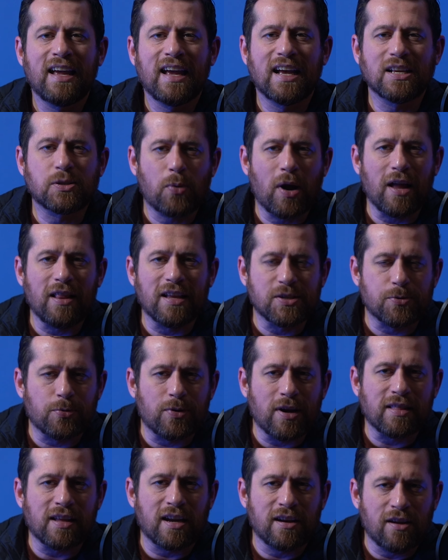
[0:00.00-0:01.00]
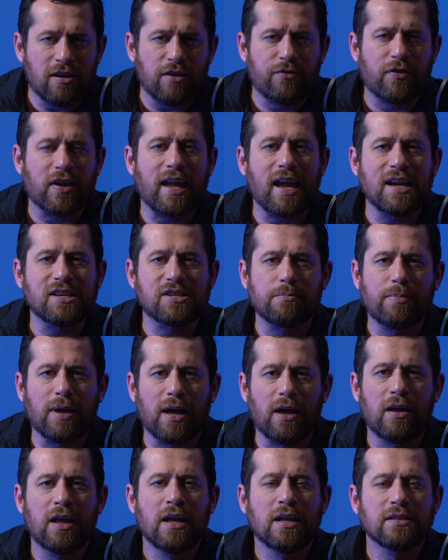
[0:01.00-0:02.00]
as well as ring the notification
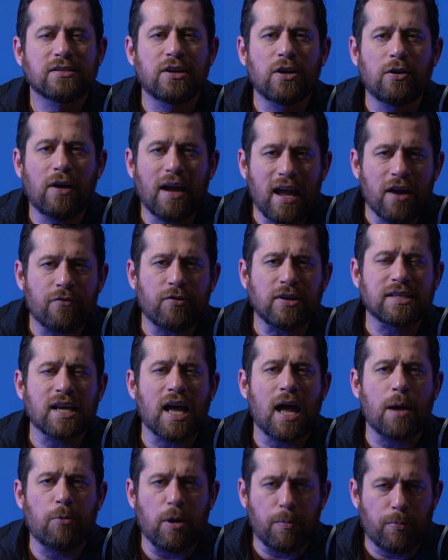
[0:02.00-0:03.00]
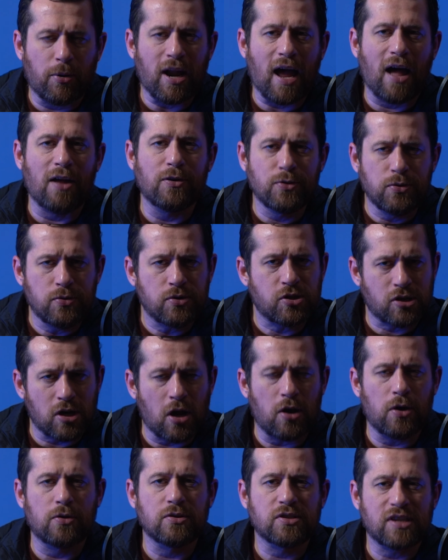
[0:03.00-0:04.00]
bell to know every time we put out new
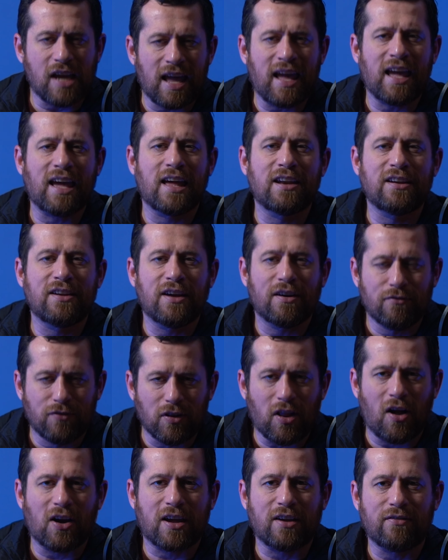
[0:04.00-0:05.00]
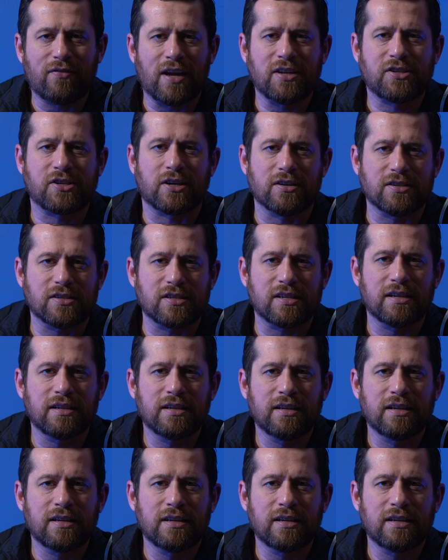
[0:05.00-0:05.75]
shows and vlog adventures.